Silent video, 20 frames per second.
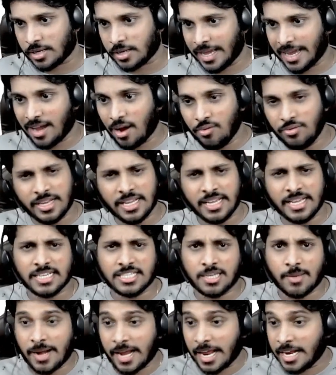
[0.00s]
Accounting
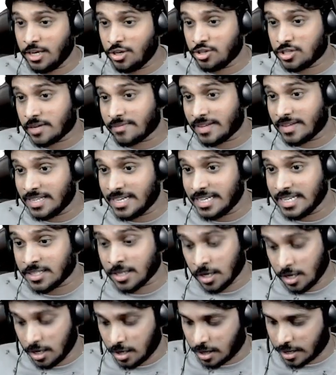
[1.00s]
estimate, I need to check whether it is
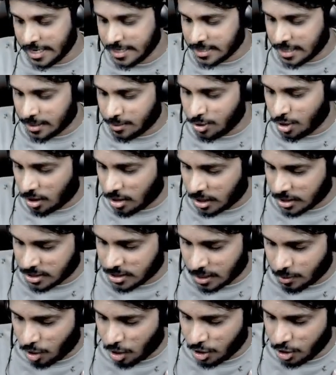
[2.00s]
reasonable or not.
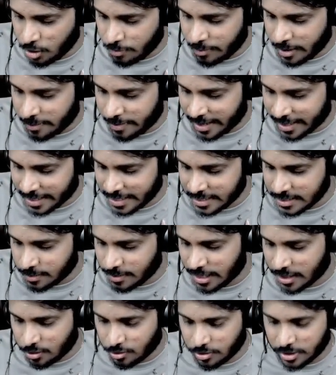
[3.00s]
Sir, what do you mean by reasonable
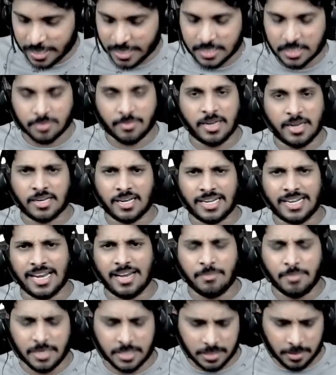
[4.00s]
accounting estimate? Tell
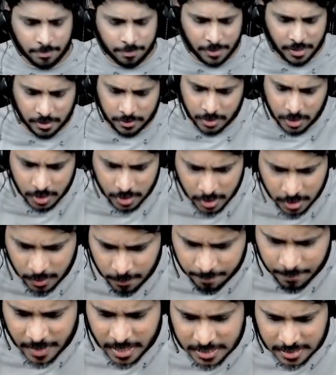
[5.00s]
me, simple.
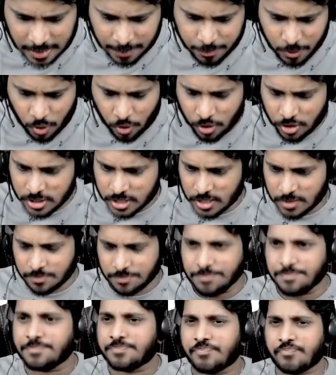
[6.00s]
Suppose,
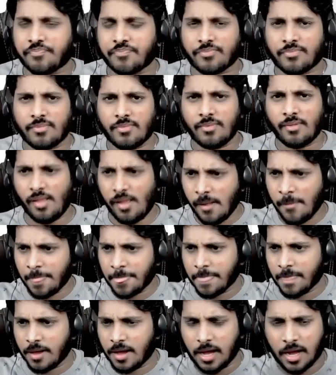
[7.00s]

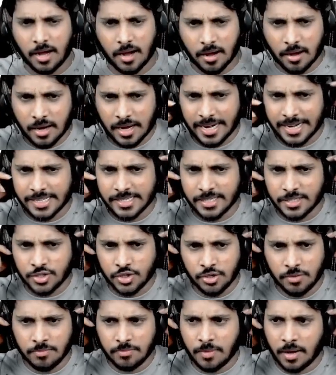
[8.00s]
let us
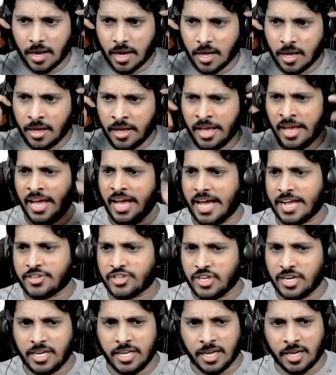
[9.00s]
assume,
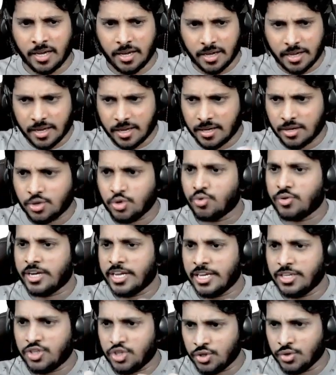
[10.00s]
actually, to
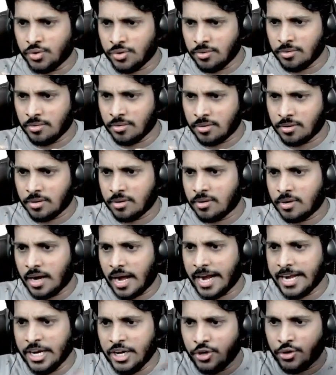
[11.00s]
teach you, I
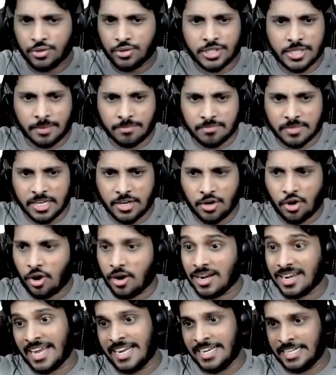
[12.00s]
need to use something called
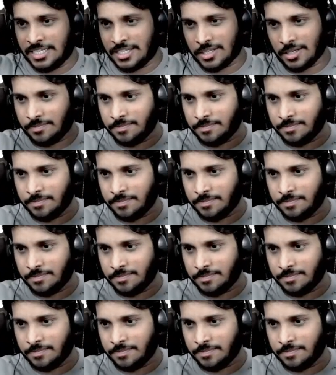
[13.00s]
lights.